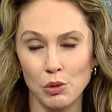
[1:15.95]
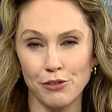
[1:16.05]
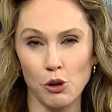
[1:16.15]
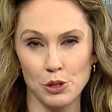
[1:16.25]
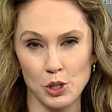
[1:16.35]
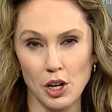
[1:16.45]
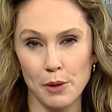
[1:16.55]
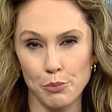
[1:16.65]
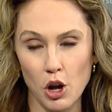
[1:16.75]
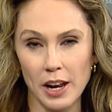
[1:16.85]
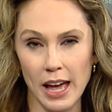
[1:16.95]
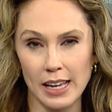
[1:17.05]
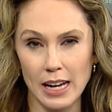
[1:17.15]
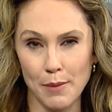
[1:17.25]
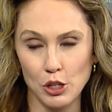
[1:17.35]
we're focusing on broad
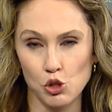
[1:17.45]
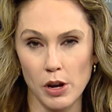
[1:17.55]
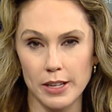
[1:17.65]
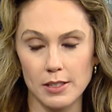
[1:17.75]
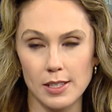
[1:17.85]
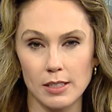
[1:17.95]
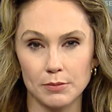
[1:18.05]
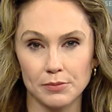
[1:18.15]
economic trends.